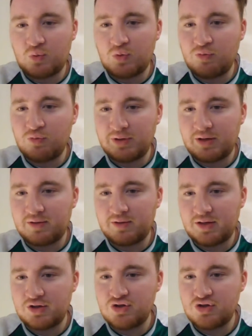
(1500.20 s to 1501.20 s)
will be. I
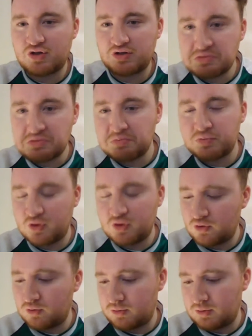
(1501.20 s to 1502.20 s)
think he's just you
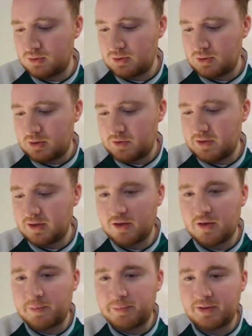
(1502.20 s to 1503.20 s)
know I think
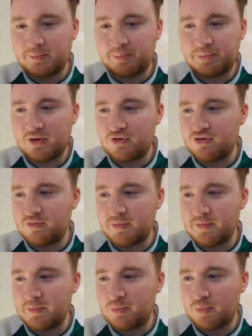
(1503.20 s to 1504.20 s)
other players have
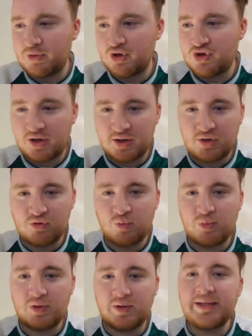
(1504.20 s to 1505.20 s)
maybe put him in the shadows a
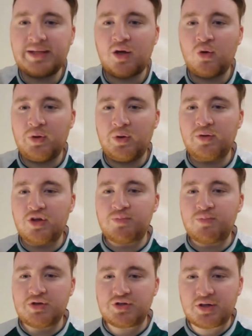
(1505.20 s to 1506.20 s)
bit, like how Real
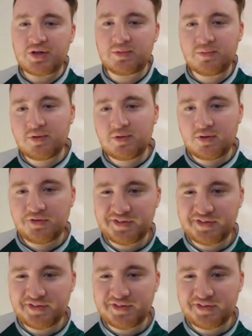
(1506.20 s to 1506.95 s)
Madrid's done. Aye.